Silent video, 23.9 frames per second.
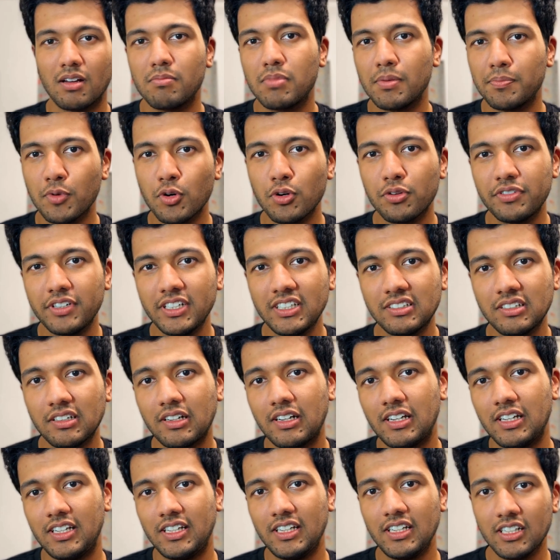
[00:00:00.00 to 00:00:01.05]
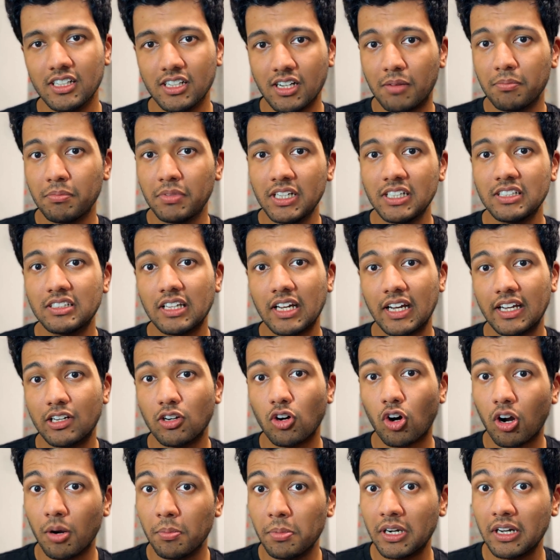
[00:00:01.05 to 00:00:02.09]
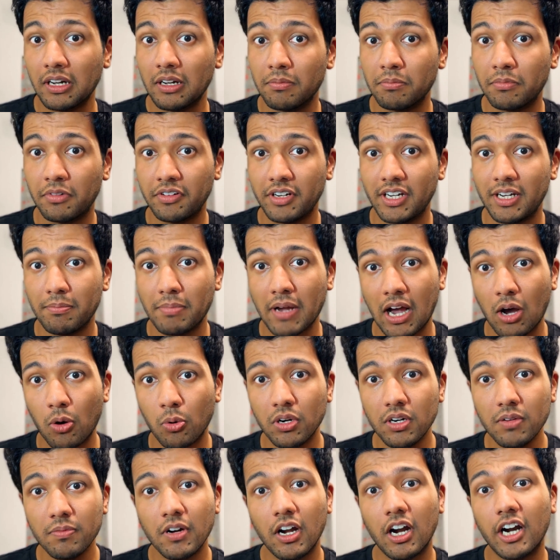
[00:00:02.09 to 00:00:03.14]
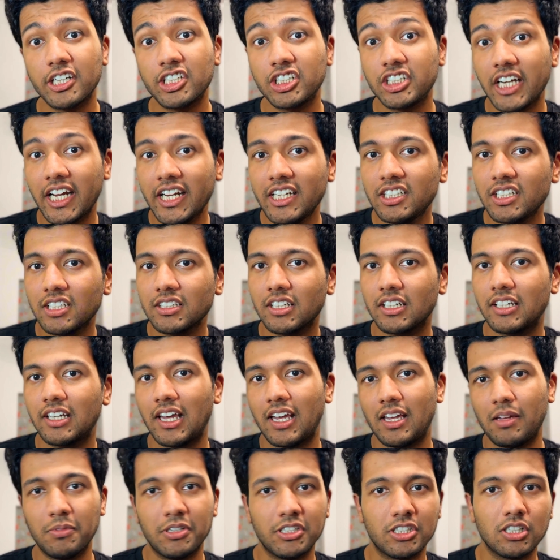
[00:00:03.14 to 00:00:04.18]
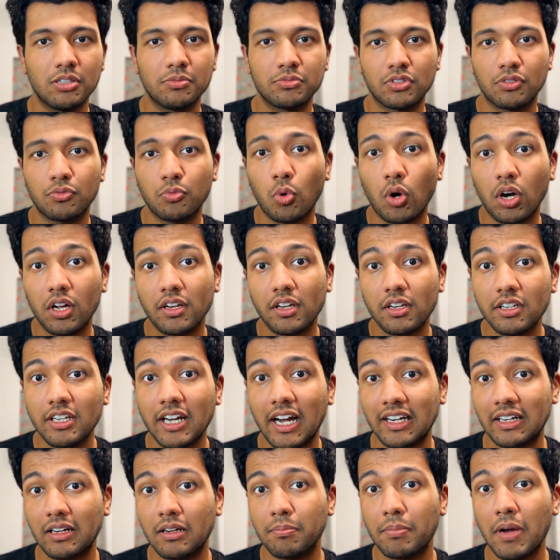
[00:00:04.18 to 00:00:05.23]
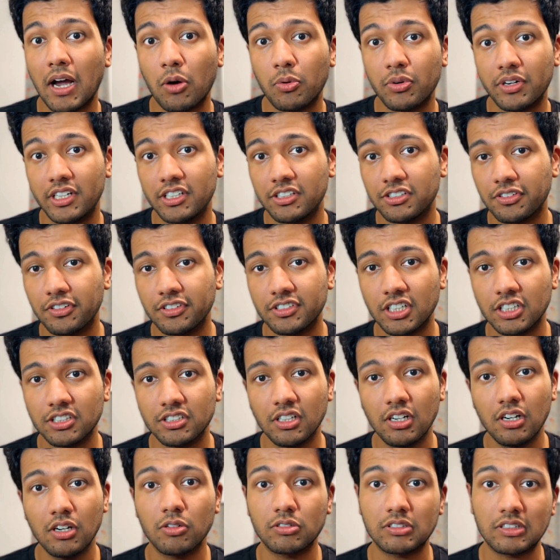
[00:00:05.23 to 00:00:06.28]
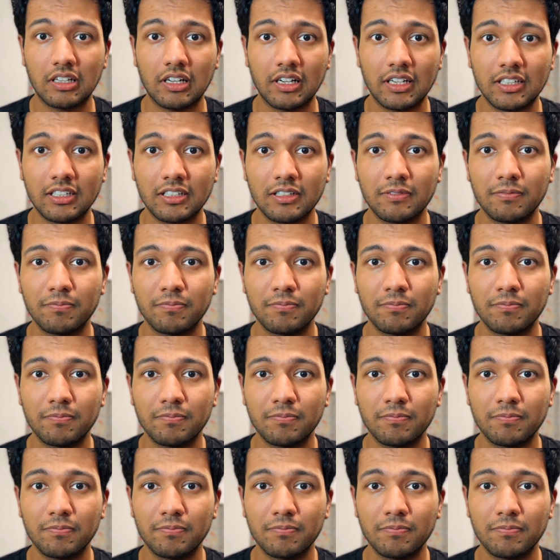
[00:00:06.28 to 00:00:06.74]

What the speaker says: But more recently, companies like Orbital Marine Power are changing the game in terms of what tidal power infrastructure looks like.